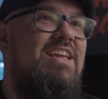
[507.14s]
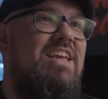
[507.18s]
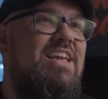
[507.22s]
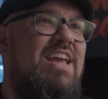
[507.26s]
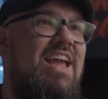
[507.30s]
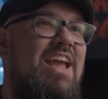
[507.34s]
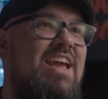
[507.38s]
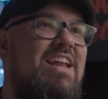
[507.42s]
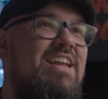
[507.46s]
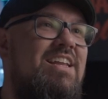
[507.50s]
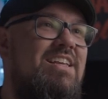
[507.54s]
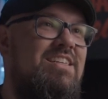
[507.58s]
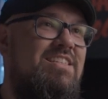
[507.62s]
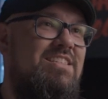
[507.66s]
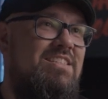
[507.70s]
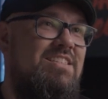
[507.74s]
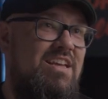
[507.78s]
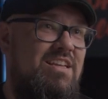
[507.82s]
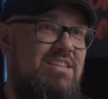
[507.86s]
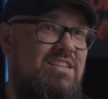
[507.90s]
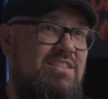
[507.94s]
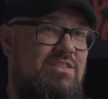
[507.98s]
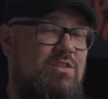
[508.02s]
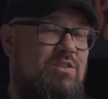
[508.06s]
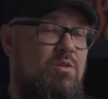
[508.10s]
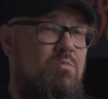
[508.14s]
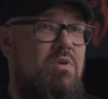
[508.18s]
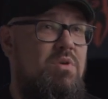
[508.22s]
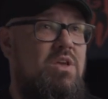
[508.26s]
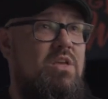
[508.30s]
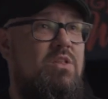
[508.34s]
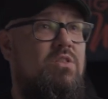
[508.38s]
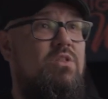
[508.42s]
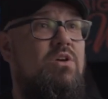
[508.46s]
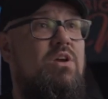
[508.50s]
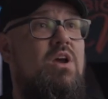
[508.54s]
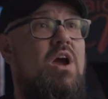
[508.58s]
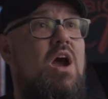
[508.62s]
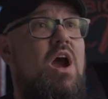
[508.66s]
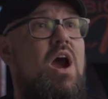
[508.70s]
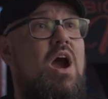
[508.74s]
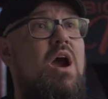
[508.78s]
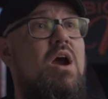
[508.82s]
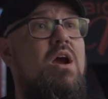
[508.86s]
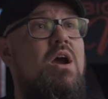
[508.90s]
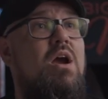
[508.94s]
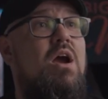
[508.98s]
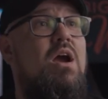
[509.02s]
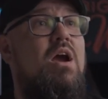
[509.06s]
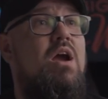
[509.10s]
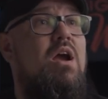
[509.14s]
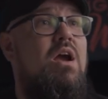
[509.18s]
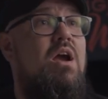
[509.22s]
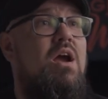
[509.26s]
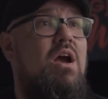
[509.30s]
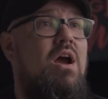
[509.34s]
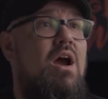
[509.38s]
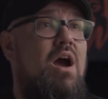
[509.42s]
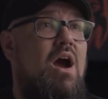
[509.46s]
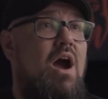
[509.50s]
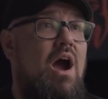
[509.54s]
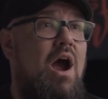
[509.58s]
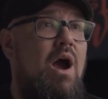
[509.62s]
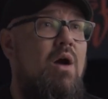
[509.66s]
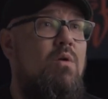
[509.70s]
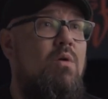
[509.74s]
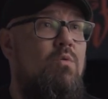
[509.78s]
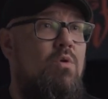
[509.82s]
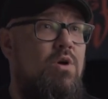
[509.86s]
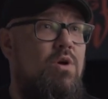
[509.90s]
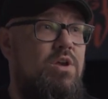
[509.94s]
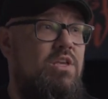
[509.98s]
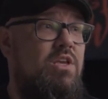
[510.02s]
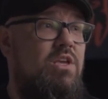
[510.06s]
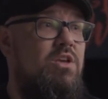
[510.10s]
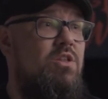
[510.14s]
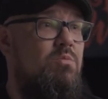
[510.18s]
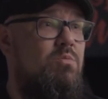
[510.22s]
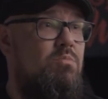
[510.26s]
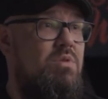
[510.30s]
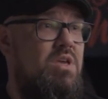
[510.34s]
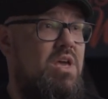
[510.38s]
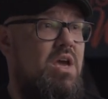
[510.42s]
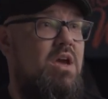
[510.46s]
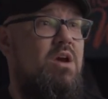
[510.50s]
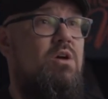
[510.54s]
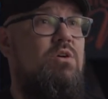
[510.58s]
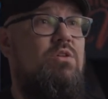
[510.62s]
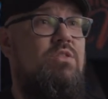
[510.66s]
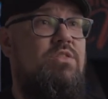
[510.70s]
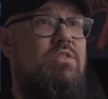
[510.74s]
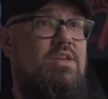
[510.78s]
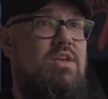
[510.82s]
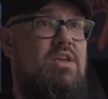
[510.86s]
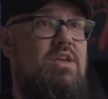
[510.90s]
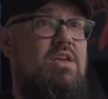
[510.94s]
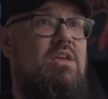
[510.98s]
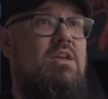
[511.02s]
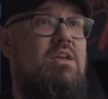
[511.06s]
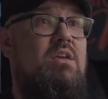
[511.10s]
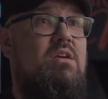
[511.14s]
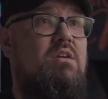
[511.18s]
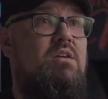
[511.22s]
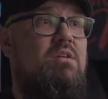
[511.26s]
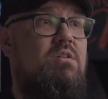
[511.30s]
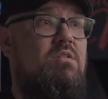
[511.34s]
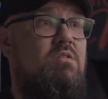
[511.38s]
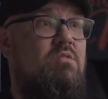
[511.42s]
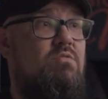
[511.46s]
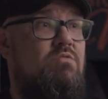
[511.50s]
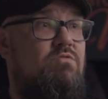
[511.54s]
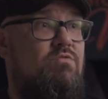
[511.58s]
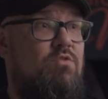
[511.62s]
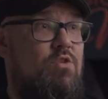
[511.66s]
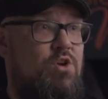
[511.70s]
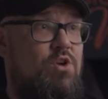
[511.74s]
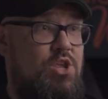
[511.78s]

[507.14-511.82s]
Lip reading: Candace says to me, look, I want you to be healthy for